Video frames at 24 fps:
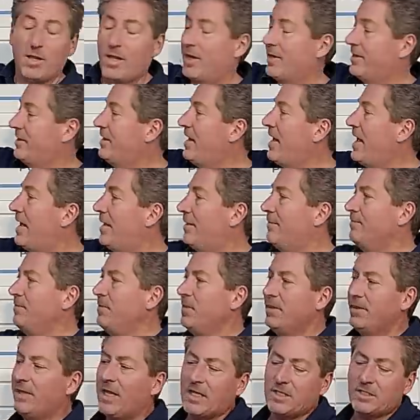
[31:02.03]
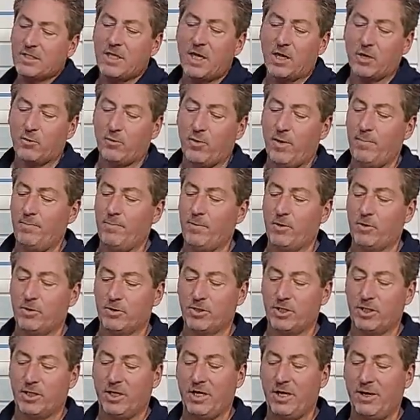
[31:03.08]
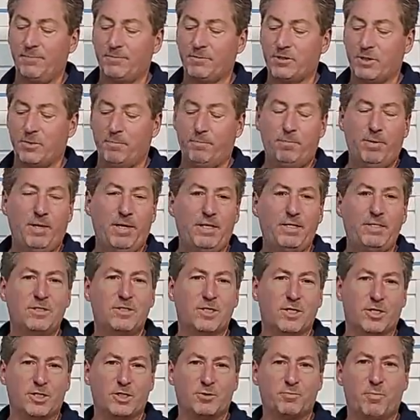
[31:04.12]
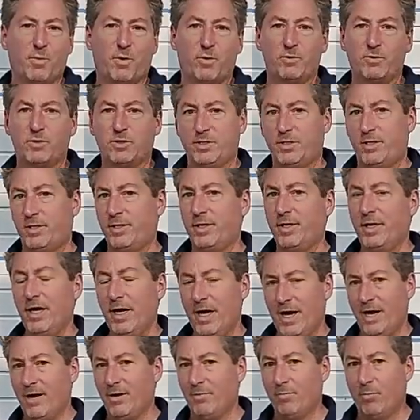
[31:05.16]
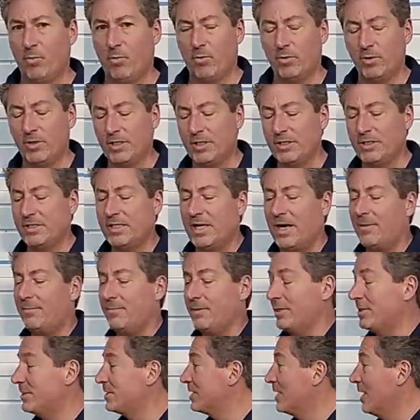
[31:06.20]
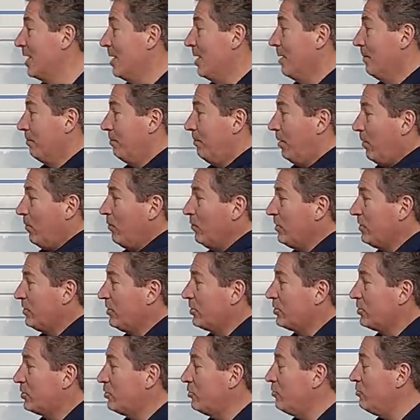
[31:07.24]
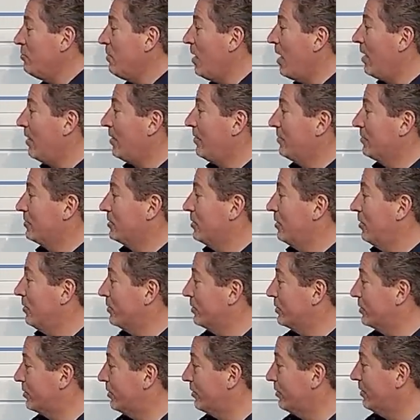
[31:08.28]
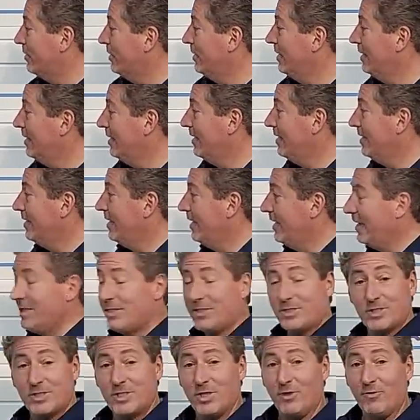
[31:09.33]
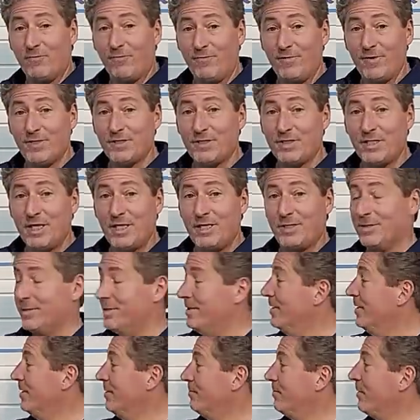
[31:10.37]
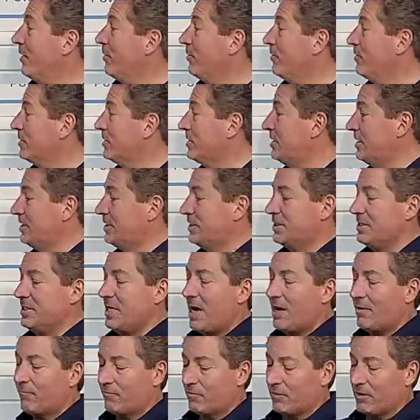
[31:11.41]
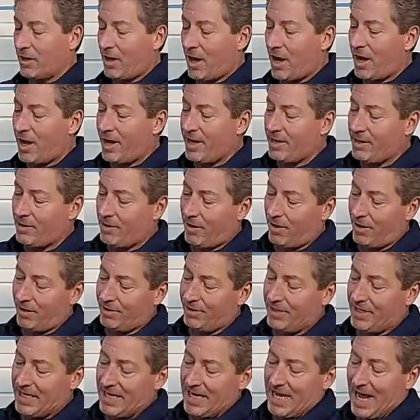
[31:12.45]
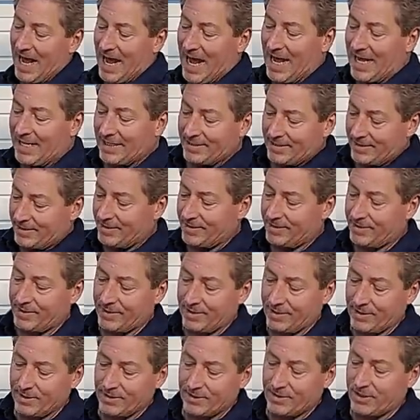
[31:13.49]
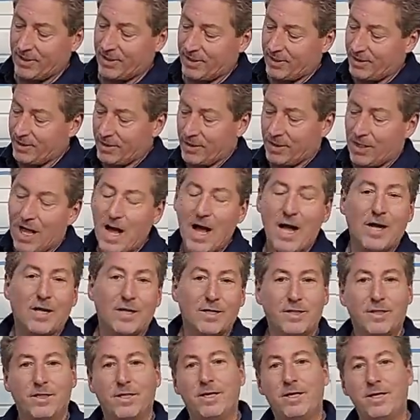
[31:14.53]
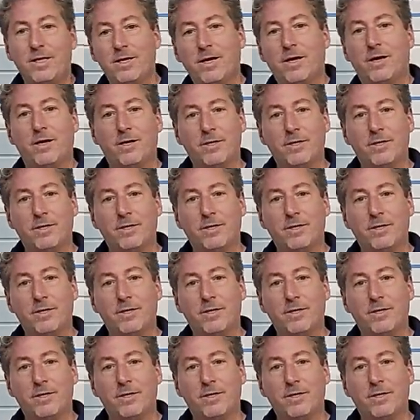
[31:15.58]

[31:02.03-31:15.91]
like that. That's not great because it keeps the pins exposed to airborne contaminants. But with the Schumacher's holster, it still fits in because it's not relying on the end to lock the